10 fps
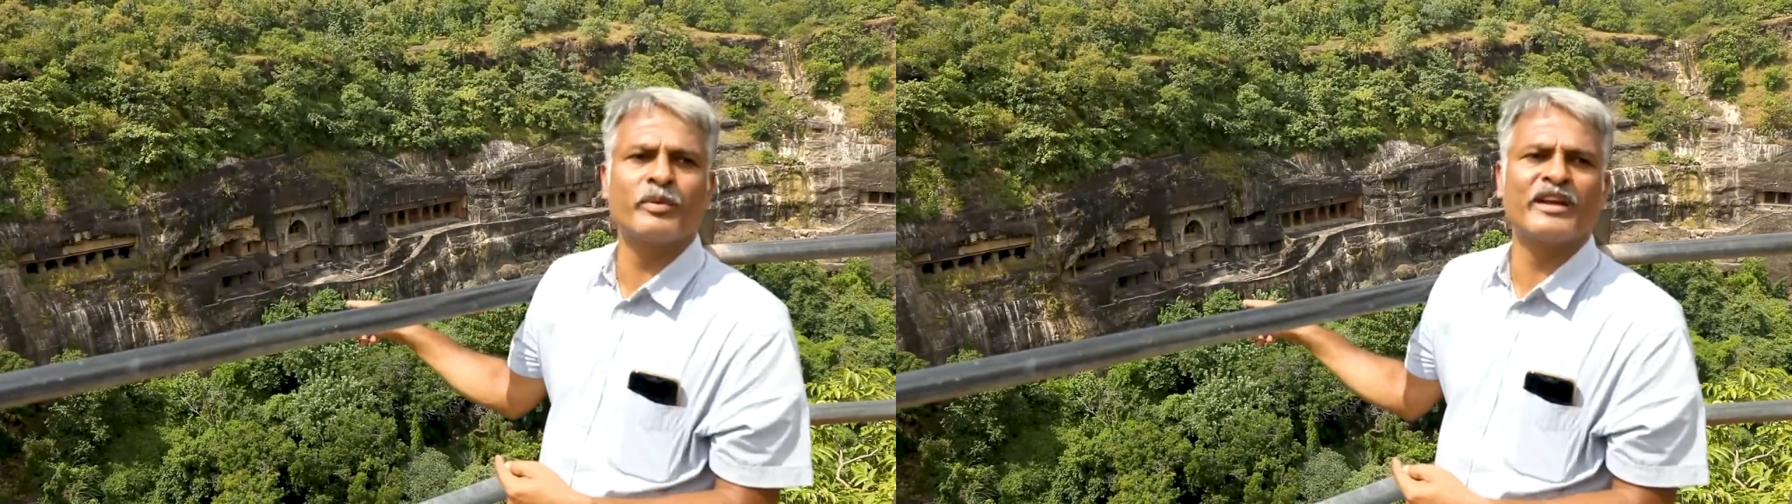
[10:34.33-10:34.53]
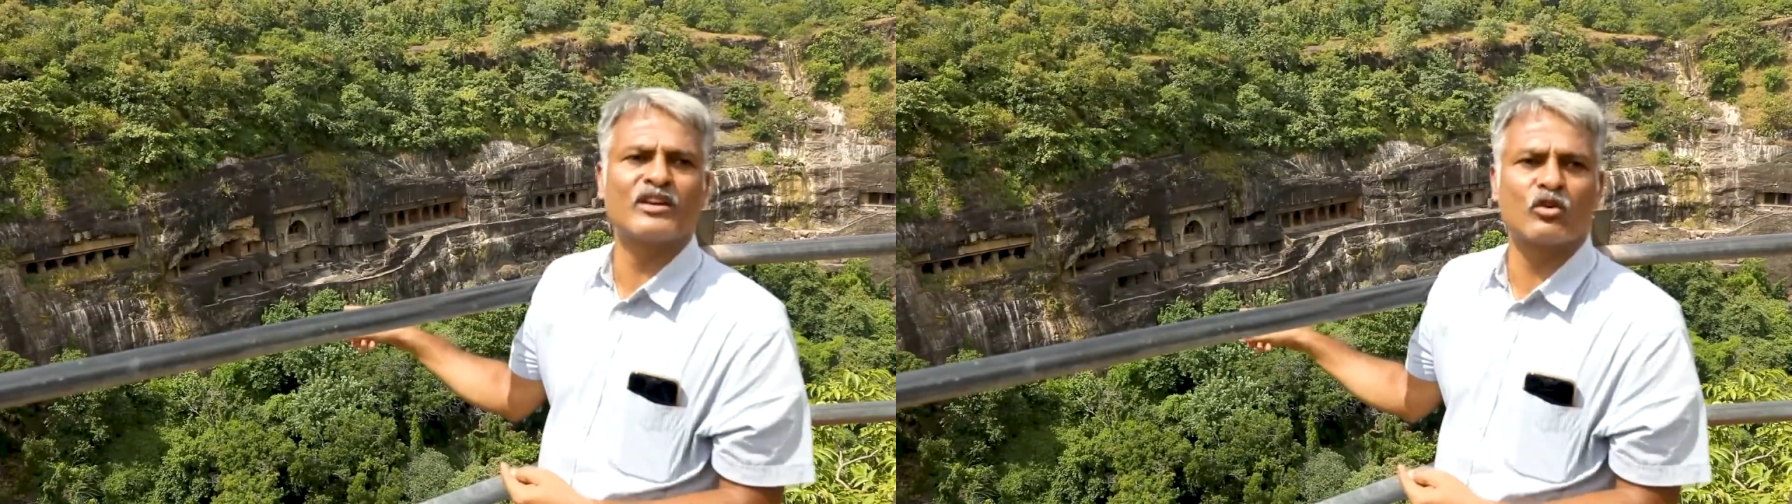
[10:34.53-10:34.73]

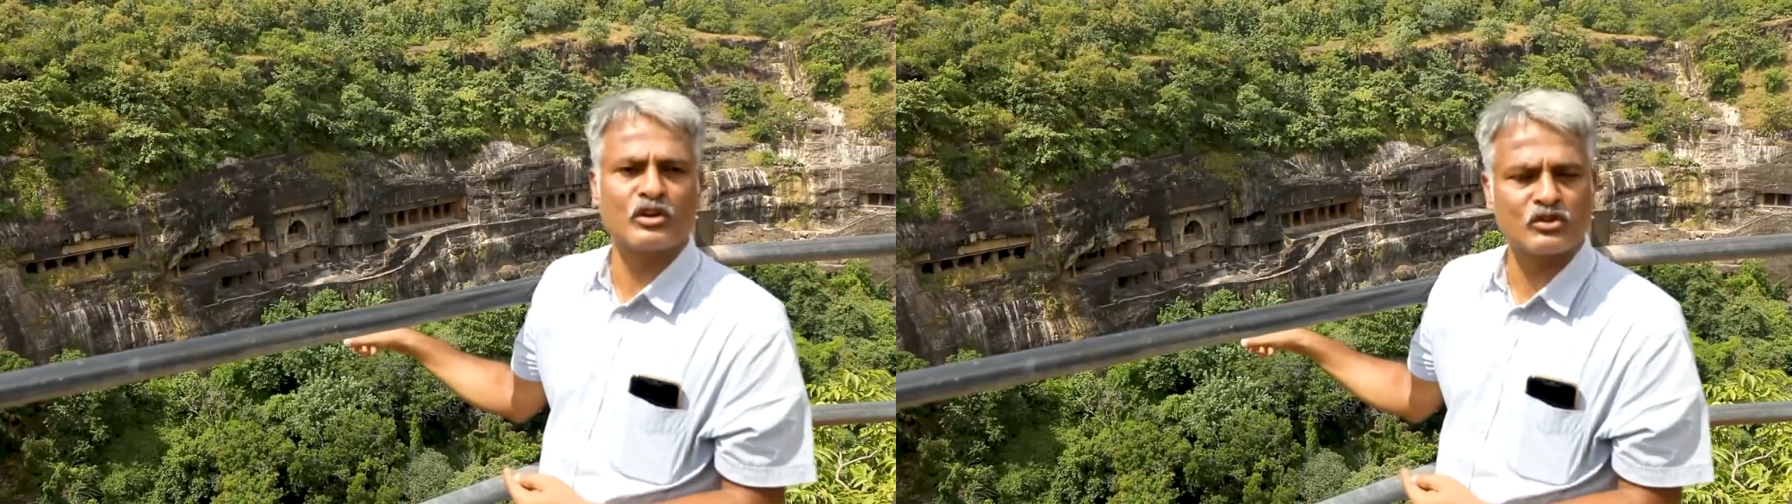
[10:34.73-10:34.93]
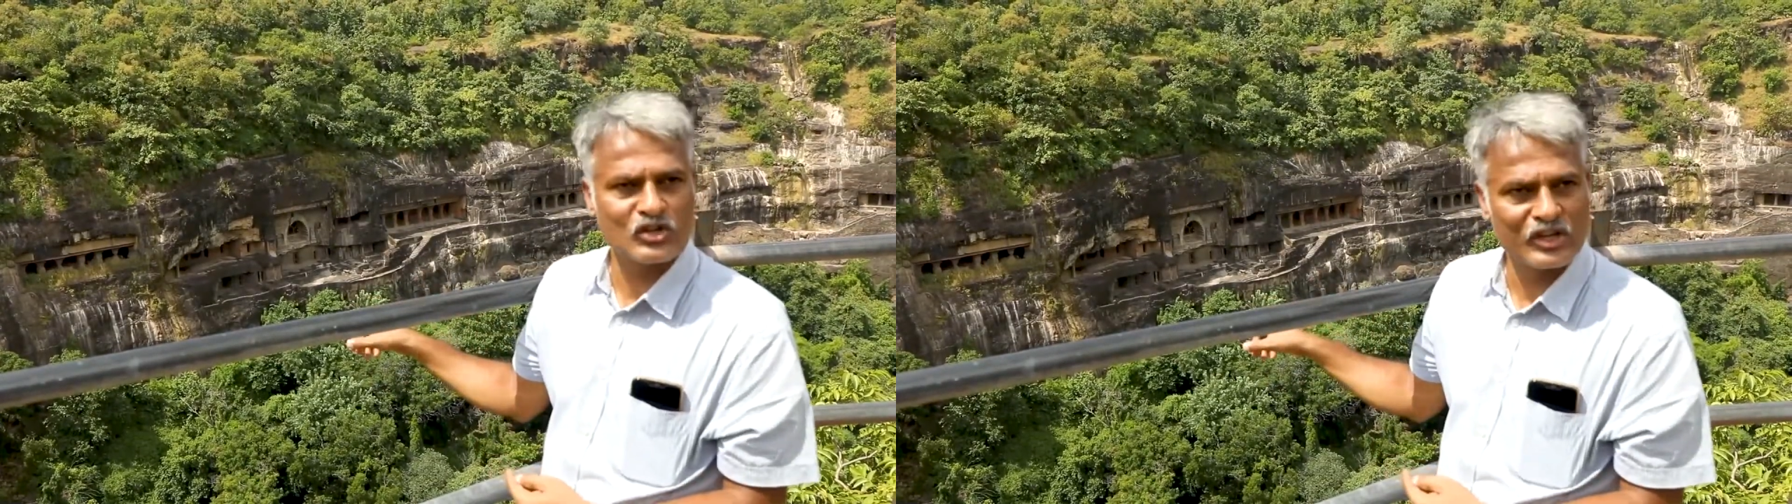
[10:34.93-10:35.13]
be
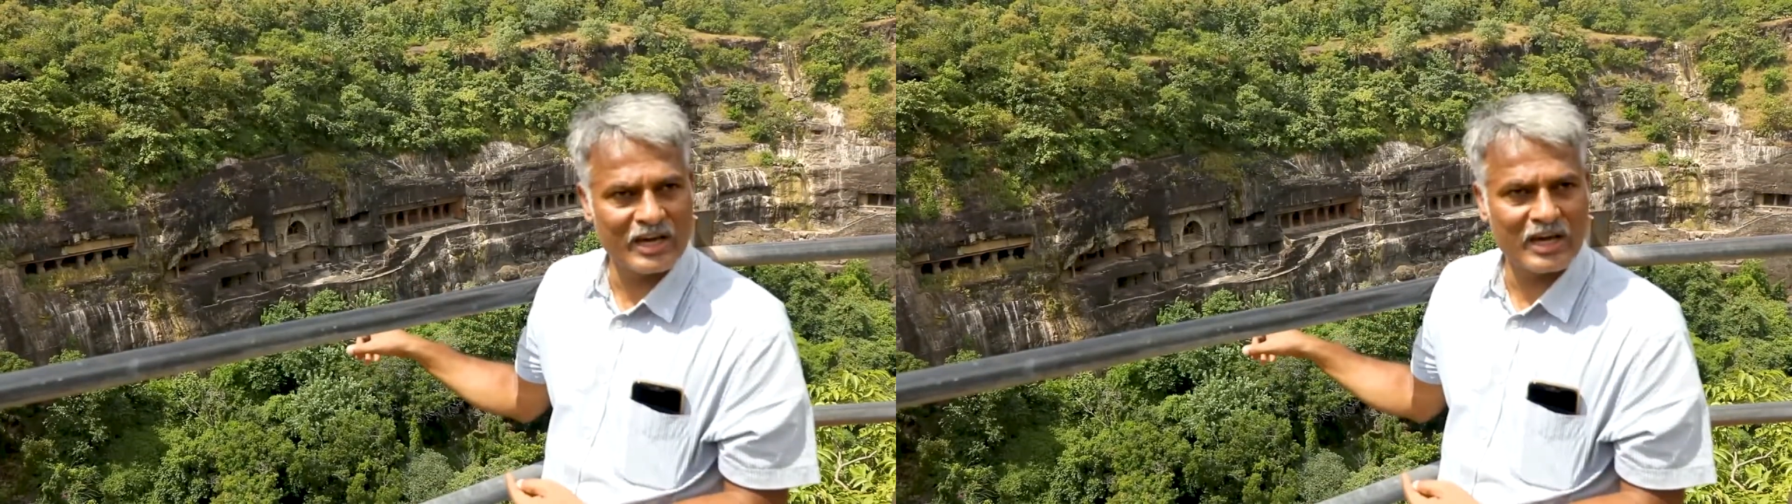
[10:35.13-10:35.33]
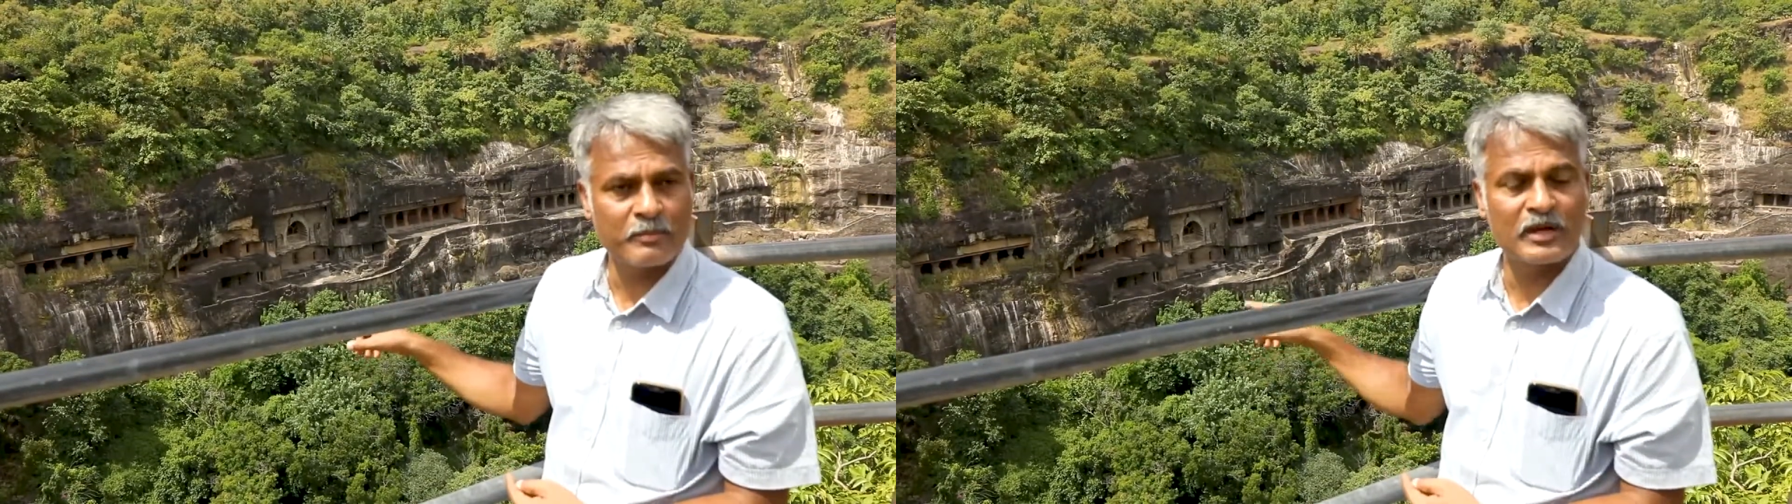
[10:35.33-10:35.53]
introduced
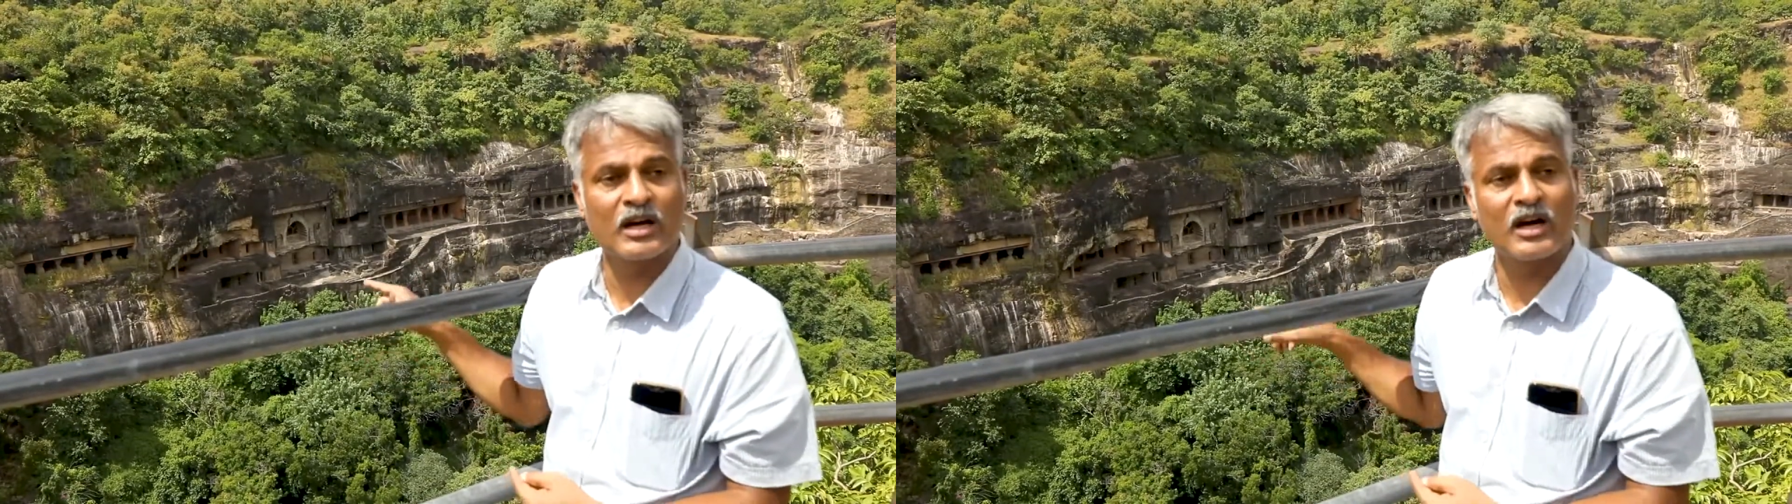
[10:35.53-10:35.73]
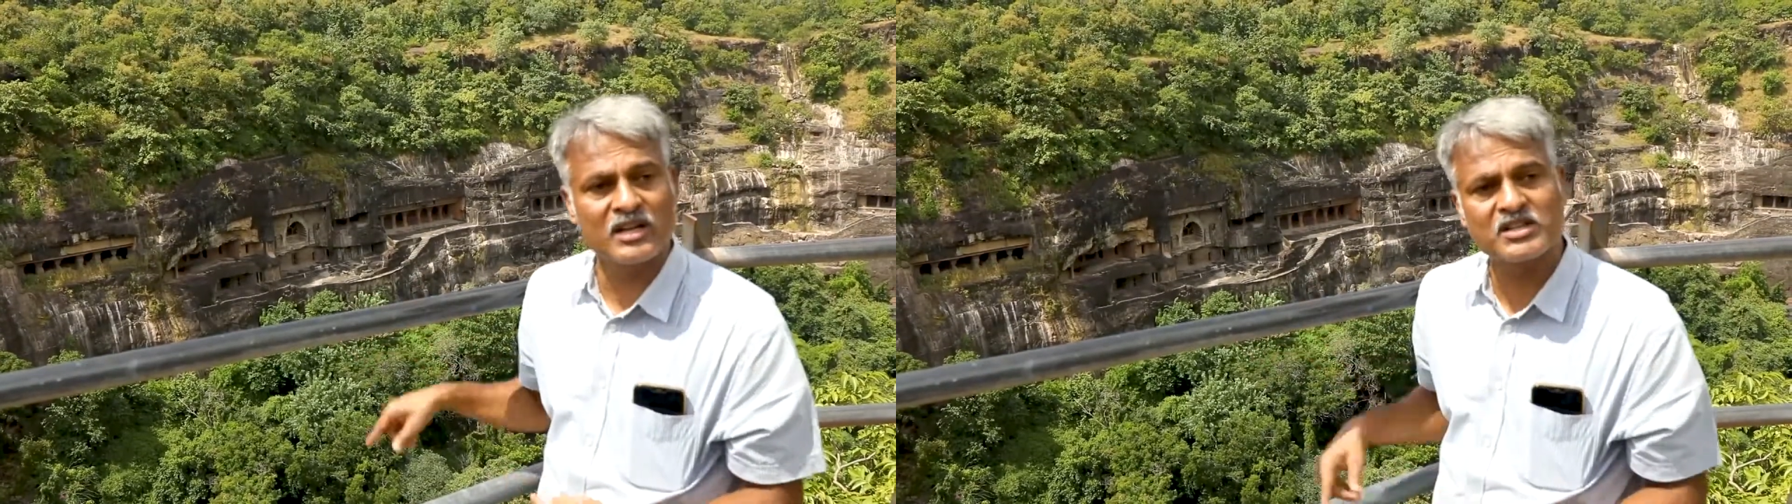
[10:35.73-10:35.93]
here
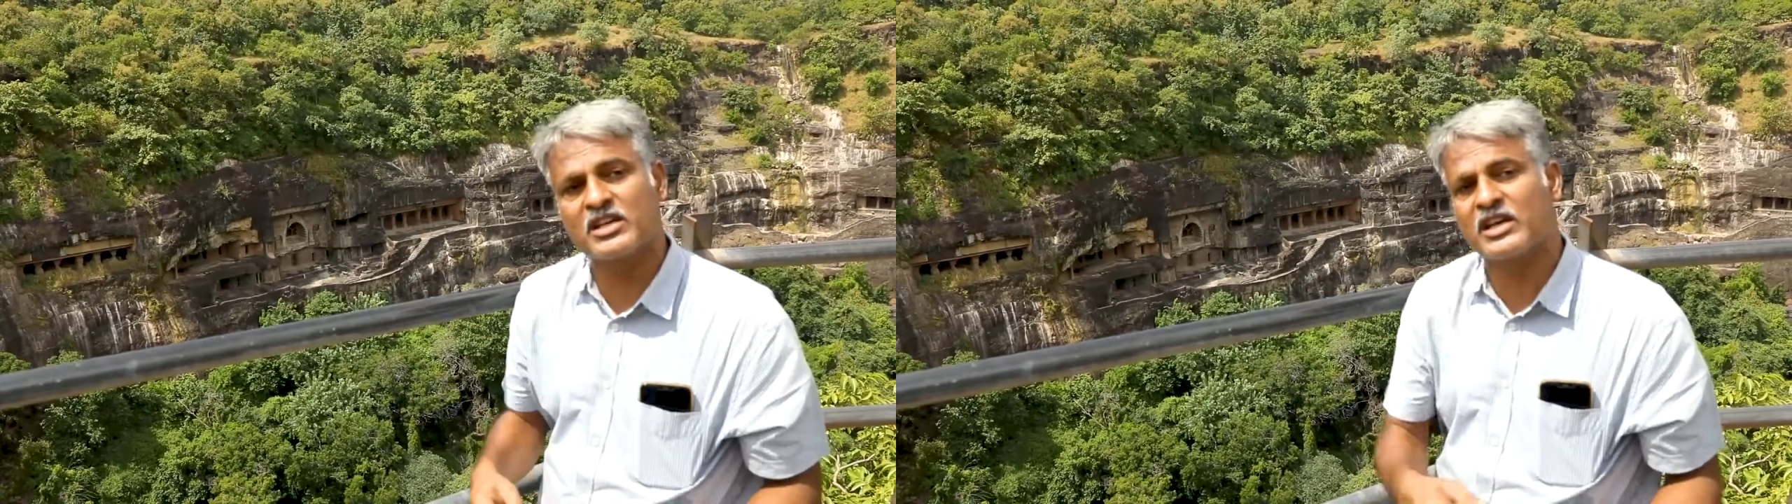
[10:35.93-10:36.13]
because